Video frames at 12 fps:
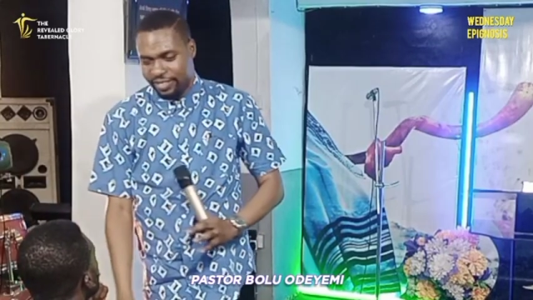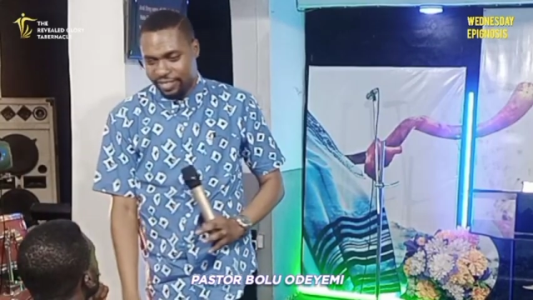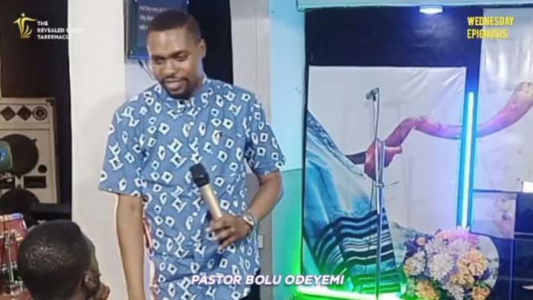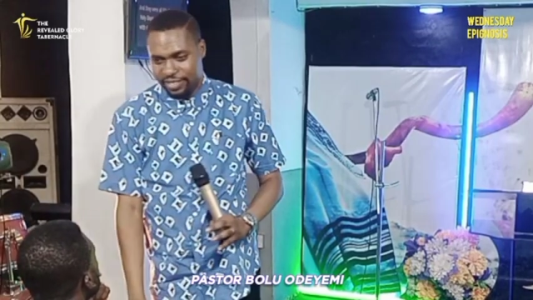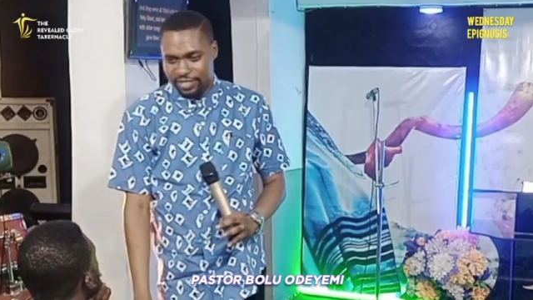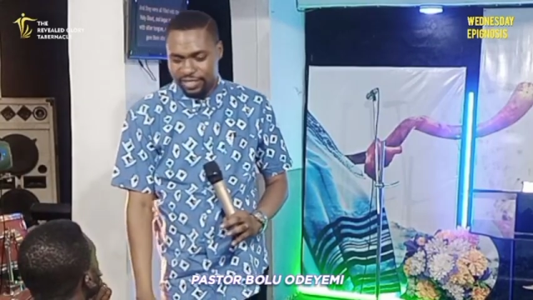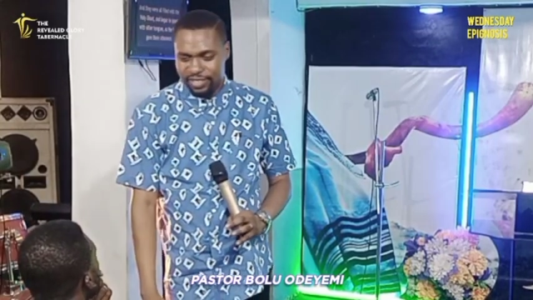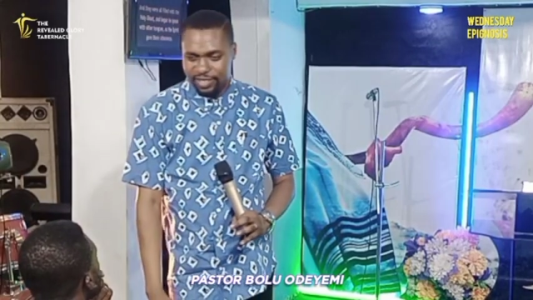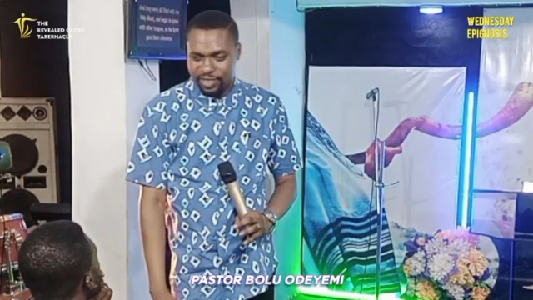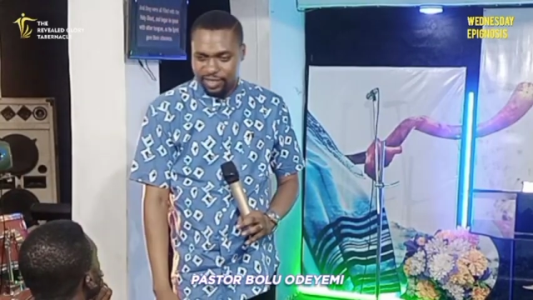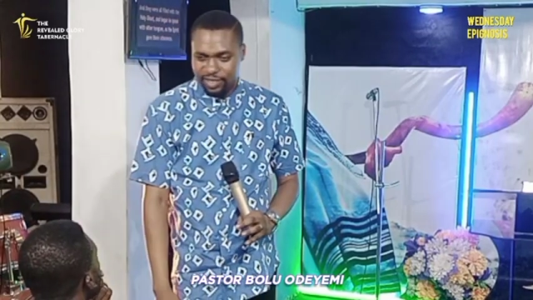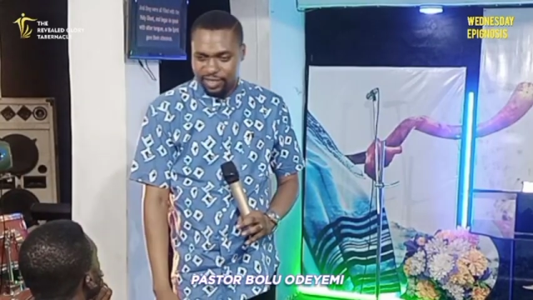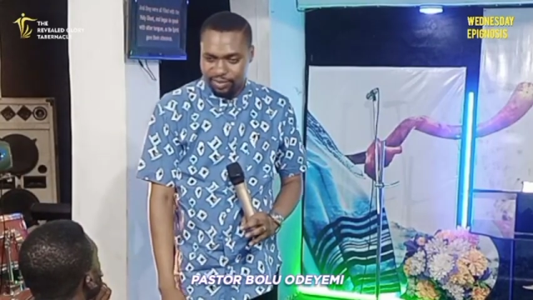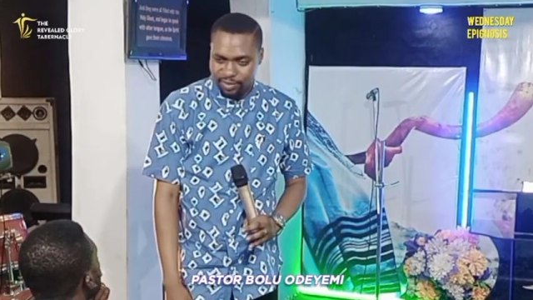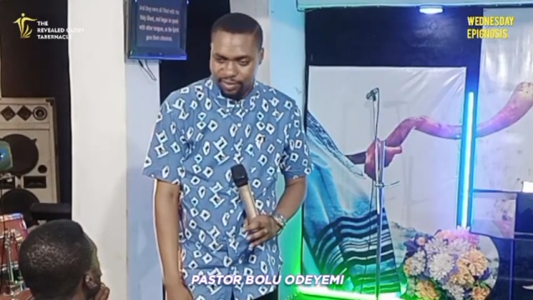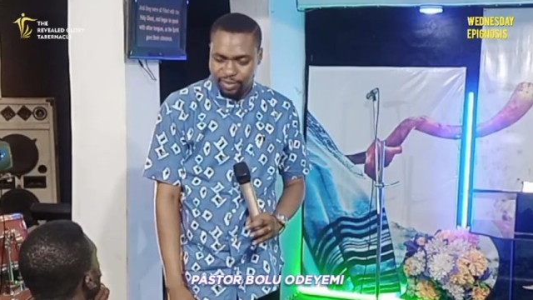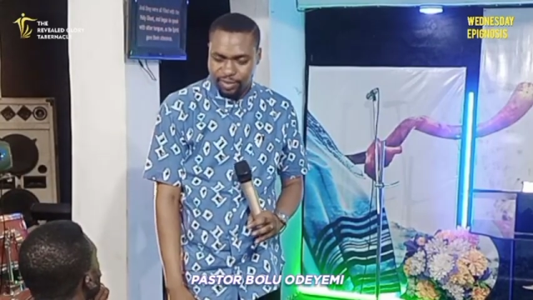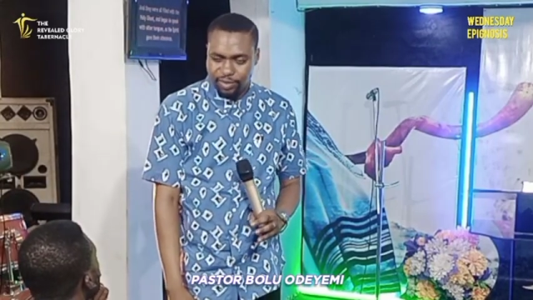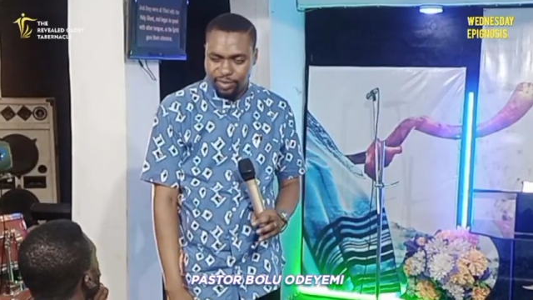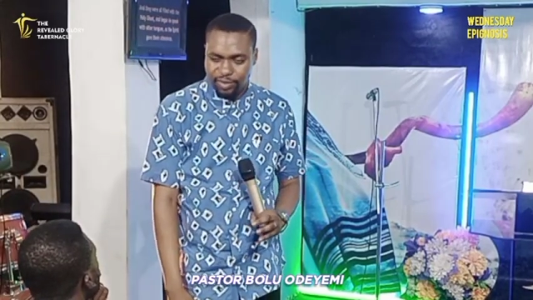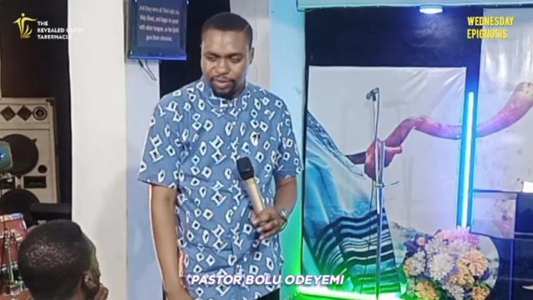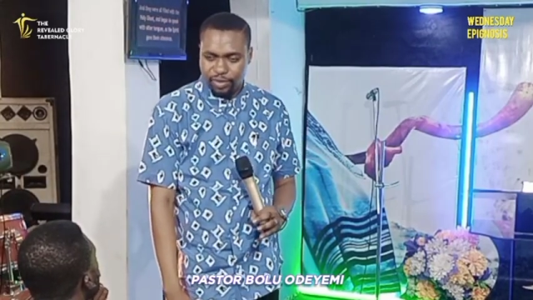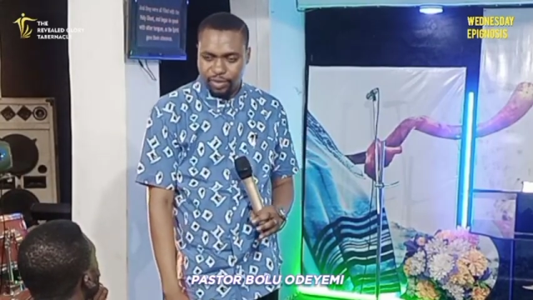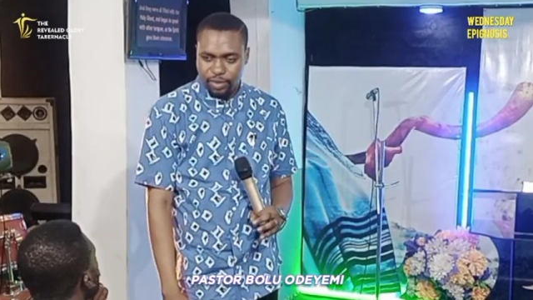
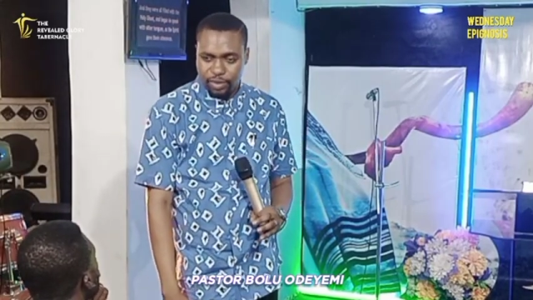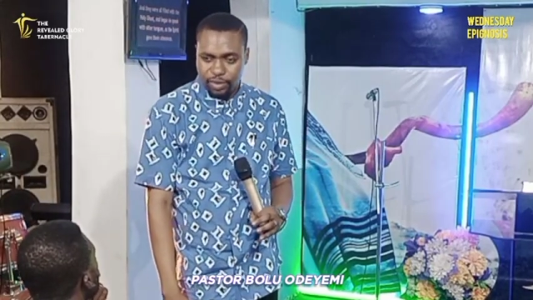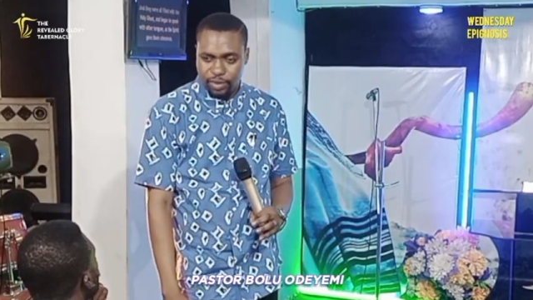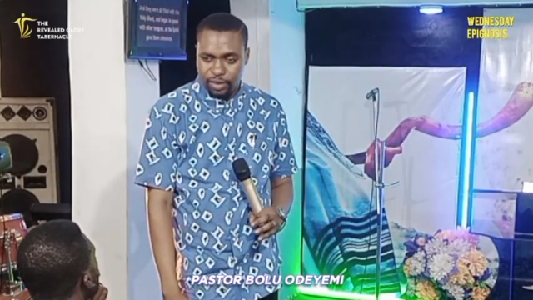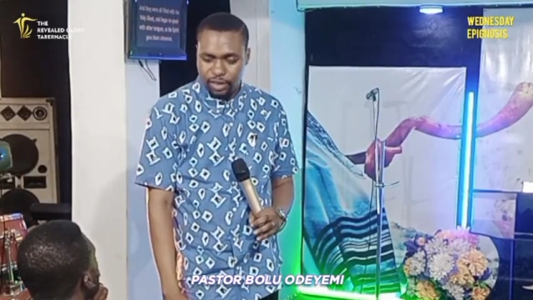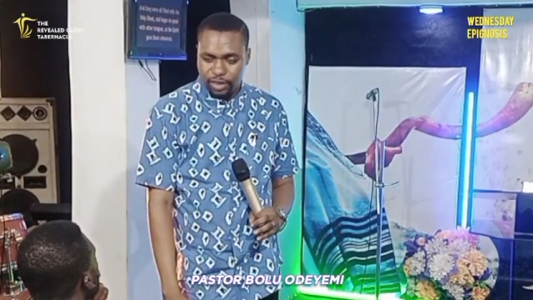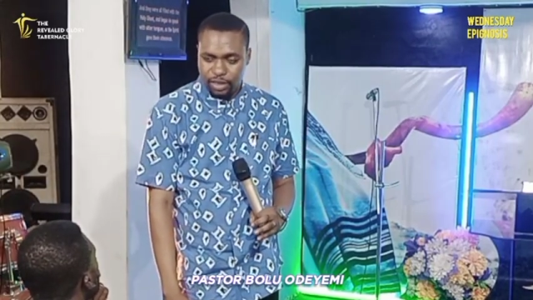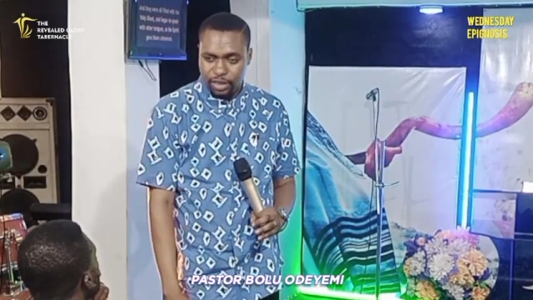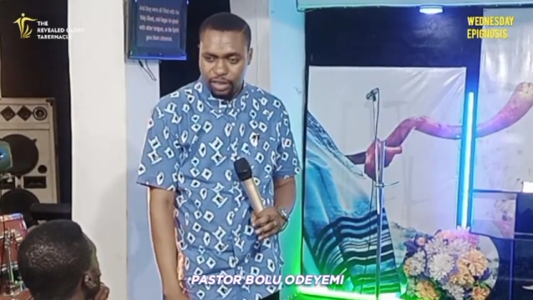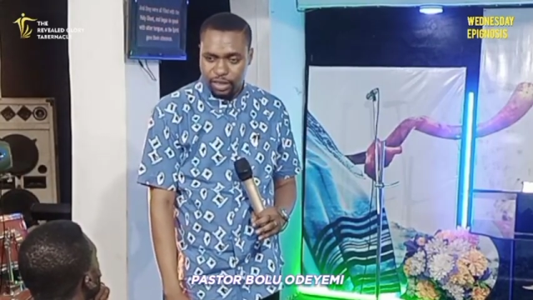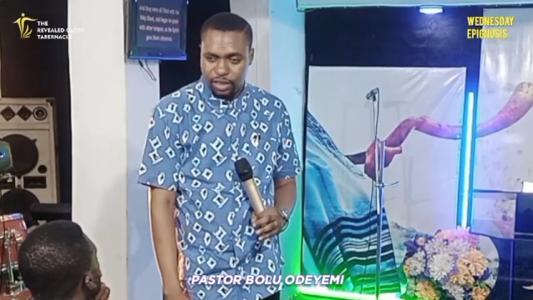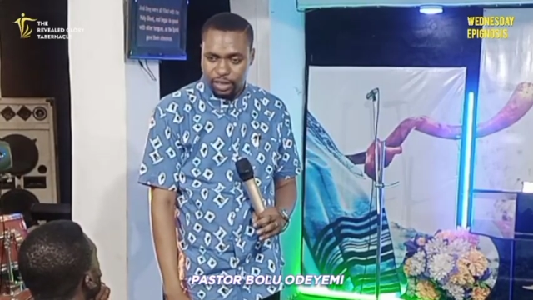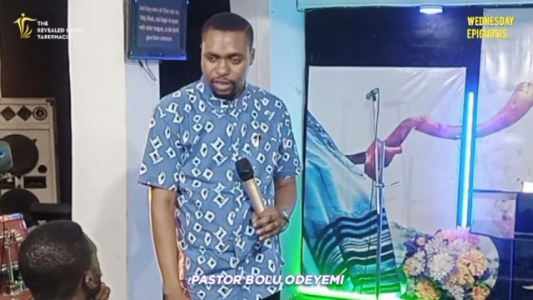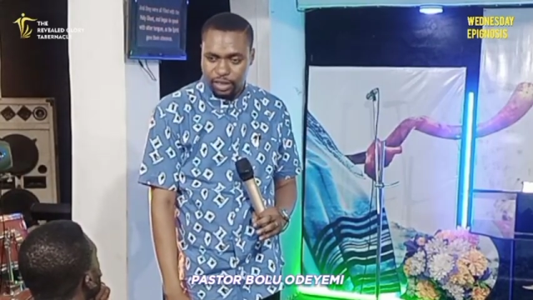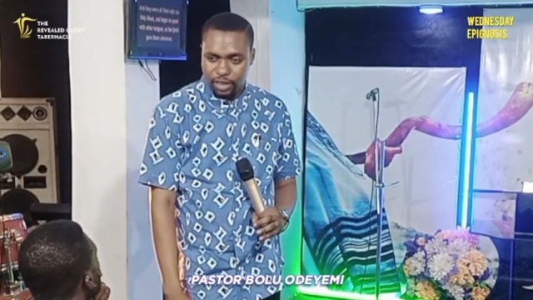Nobody speaks.